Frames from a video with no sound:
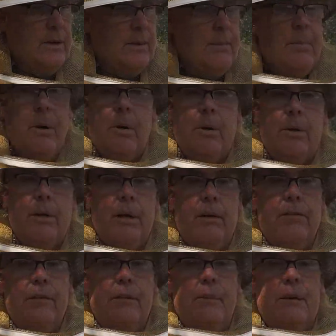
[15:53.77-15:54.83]
get burned
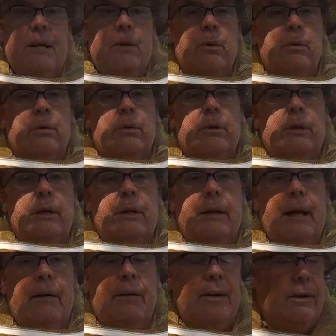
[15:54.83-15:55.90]
enough in beetles
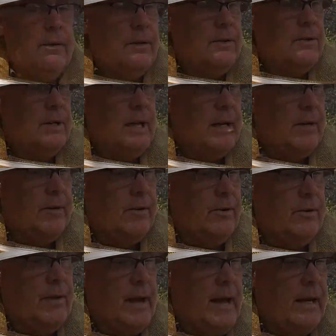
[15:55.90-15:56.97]
down here that you kind of
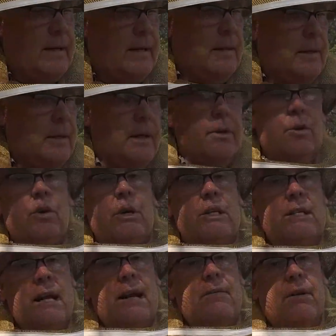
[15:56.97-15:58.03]
learn that. And you can
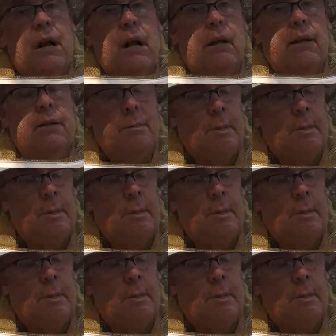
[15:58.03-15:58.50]
save colonies